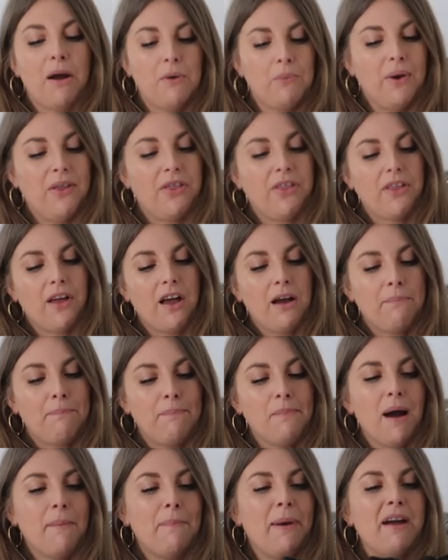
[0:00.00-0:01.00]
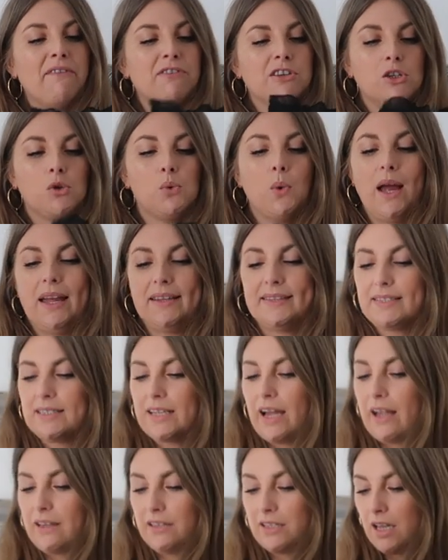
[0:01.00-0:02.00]
but with a bit of a twist.
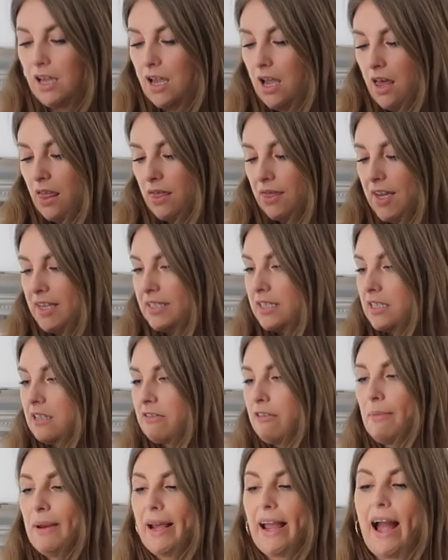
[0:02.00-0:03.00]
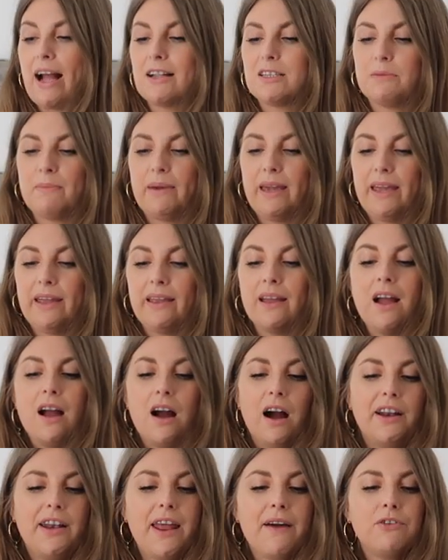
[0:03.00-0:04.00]
And this is from L'Academie.
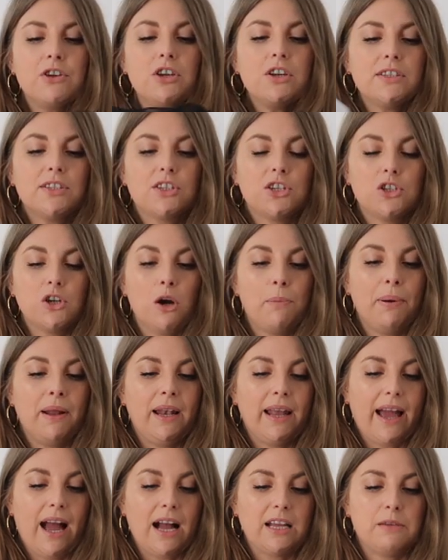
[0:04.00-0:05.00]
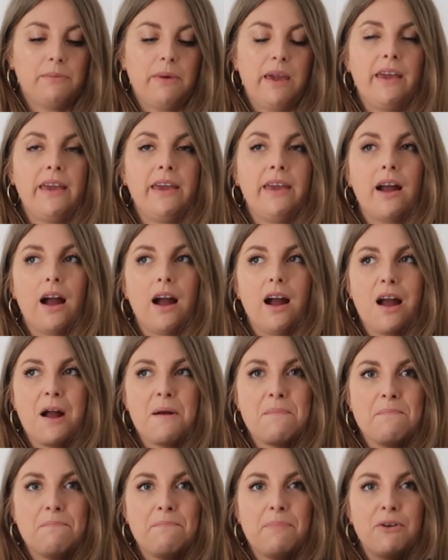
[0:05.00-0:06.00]
I never used to shop at L'Academie,
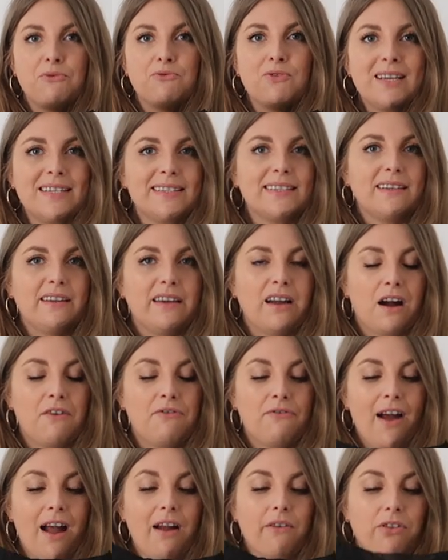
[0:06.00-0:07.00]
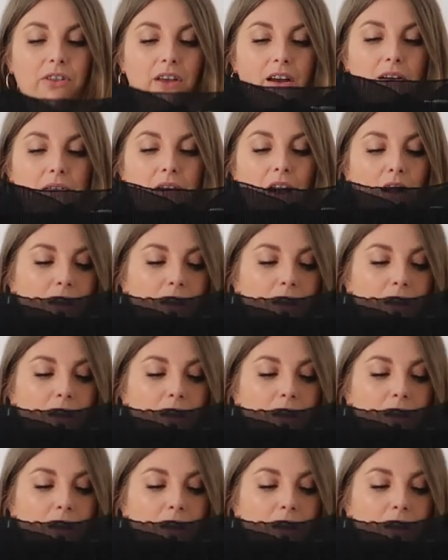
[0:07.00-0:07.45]
but recently I found that